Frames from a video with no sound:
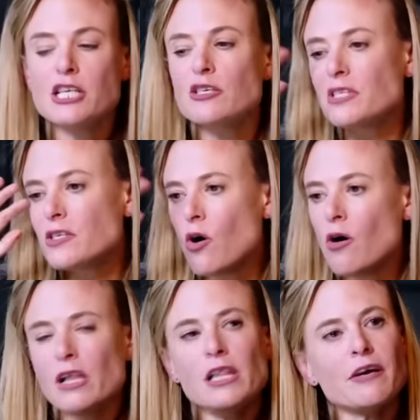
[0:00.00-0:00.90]
So it's
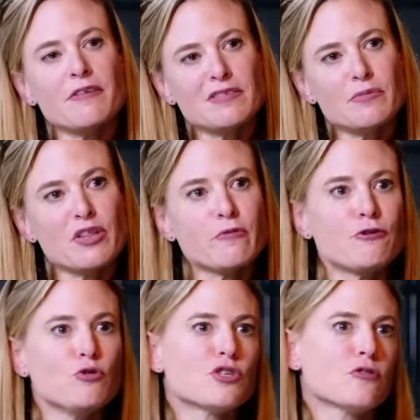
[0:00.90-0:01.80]
all, a lot of times it's about the
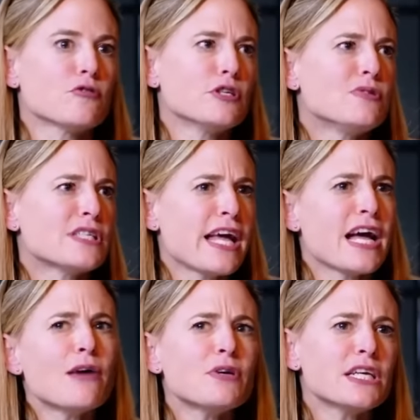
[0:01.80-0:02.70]
future. Or you say,
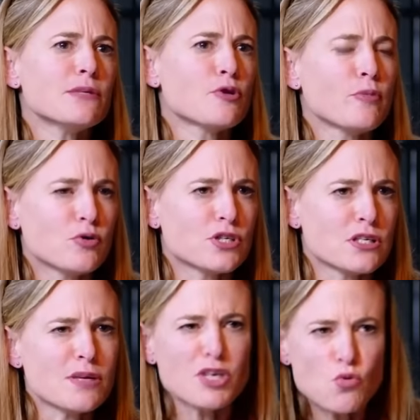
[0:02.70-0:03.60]
I want to get a promotion.
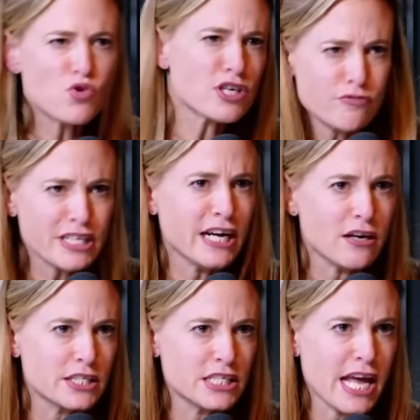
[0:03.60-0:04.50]
So I'm going to work really
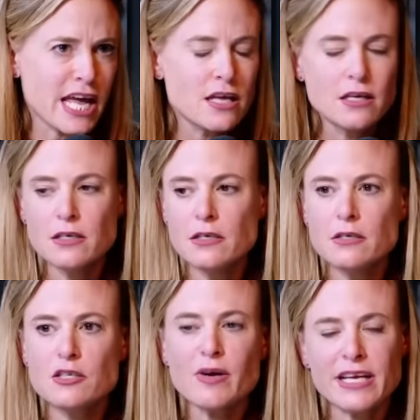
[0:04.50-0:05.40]
hard today
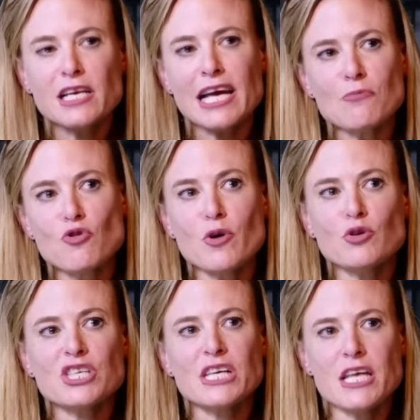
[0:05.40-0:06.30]
so I can get
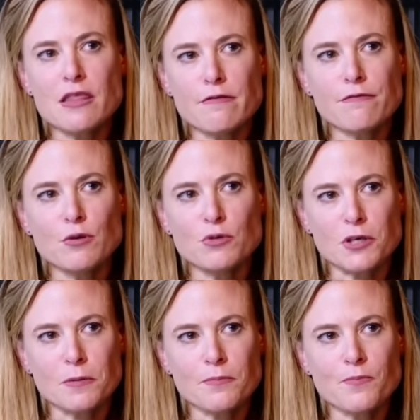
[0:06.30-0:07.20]
promotion in the future.